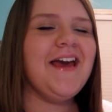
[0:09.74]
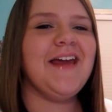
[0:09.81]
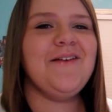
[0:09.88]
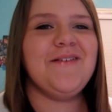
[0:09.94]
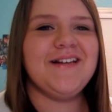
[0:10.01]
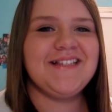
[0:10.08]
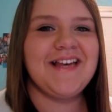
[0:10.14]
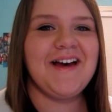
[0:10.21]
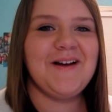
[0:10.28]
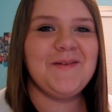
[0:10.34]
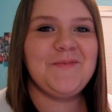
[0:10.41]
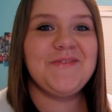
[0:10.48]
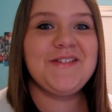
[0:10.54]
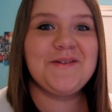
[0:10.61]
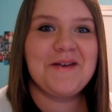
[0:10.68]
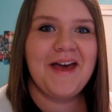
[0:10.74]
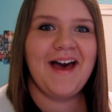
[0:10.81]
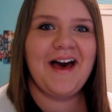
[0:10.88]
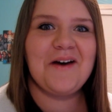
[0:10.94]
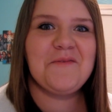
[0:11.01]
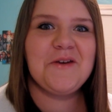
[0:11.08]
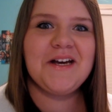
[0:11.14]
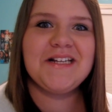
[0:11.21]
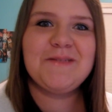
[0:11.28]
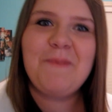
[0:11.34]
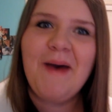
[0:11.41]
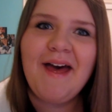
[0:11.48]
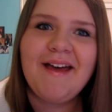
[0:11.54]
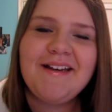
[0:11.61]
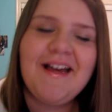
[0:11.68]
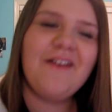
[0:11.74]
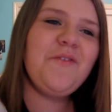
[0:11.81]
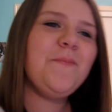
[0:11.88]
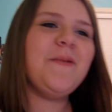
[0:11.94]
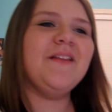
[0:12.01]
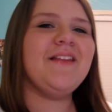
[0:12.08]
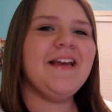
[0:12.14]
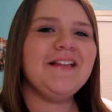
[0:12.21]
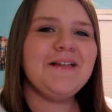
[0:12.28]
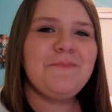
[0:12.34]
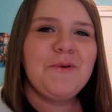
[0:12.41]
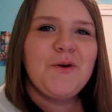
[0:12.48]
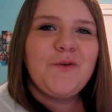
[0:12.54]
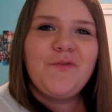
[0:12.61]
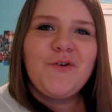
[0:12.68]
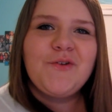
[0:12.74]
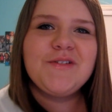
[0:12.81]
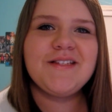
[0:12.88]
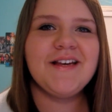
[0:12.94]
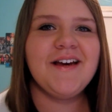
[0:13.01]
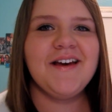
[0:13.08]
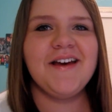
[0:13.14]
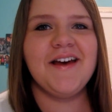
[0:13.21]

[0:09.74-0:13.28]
Anyways, so yeah, how have you guys been? How have you been lately, beautifuls?